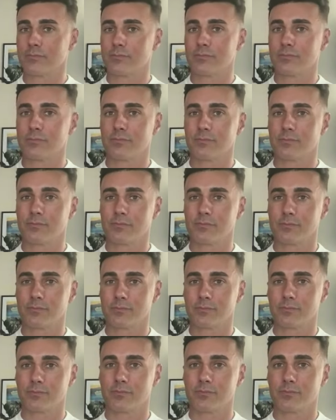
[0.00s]

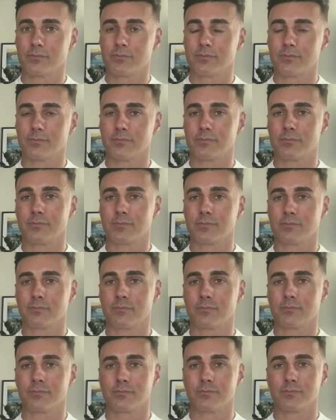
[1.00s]

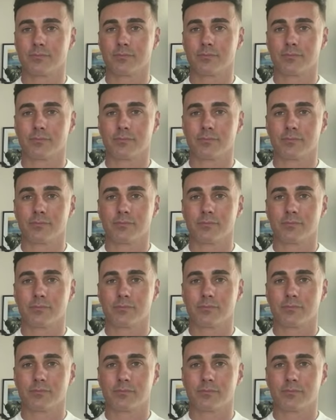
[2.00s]

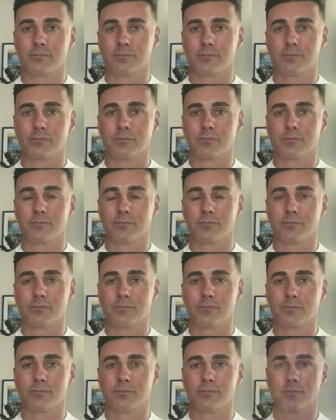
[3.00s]
No words are spoken by the person on screen.